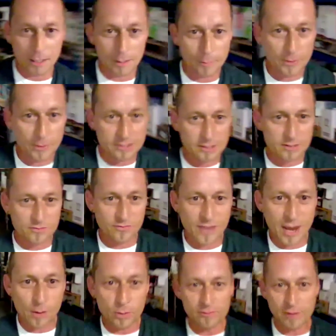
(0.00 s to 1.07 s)
this is
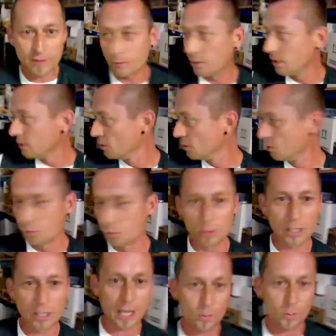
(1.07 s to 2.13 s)
very, very new in our